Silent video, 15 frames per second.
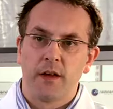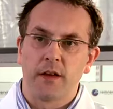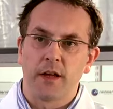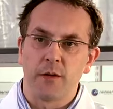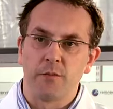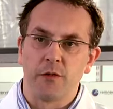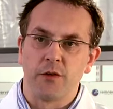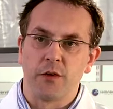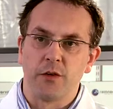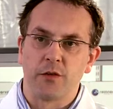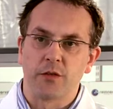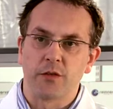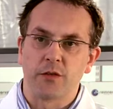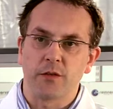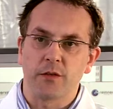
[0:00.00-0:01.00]
They
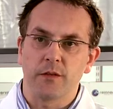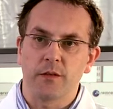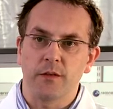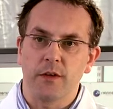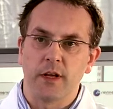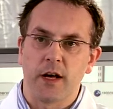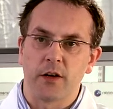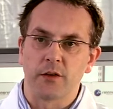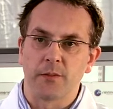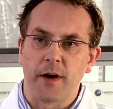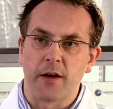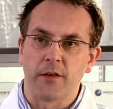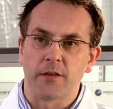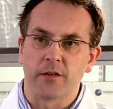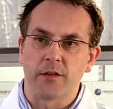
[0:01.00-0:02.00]
produce large
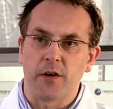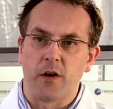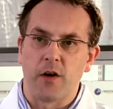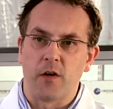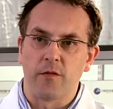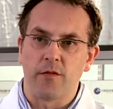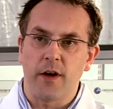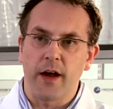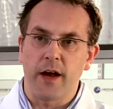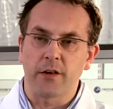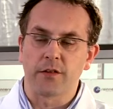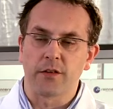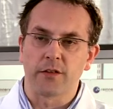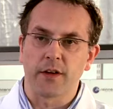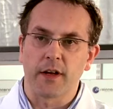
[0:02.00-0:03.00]
amounts of
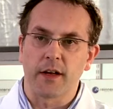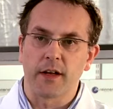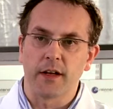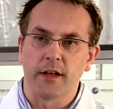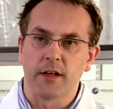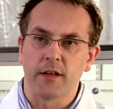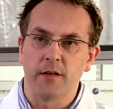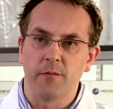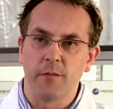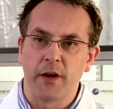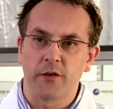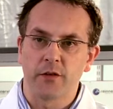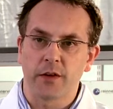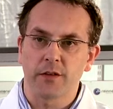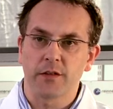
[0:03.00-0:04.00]
extracellular
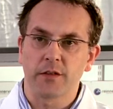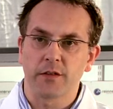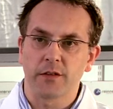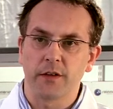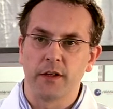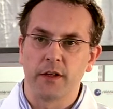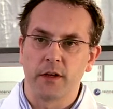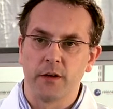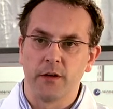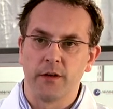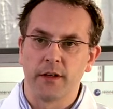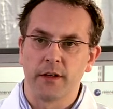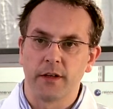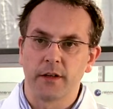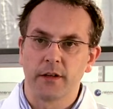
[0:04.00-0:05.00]
matrix,
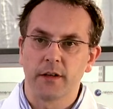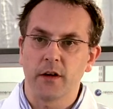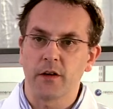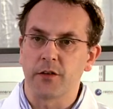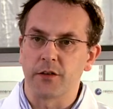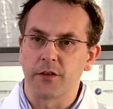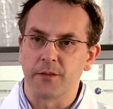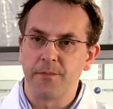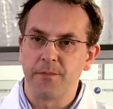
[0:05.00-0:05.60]
including collagen.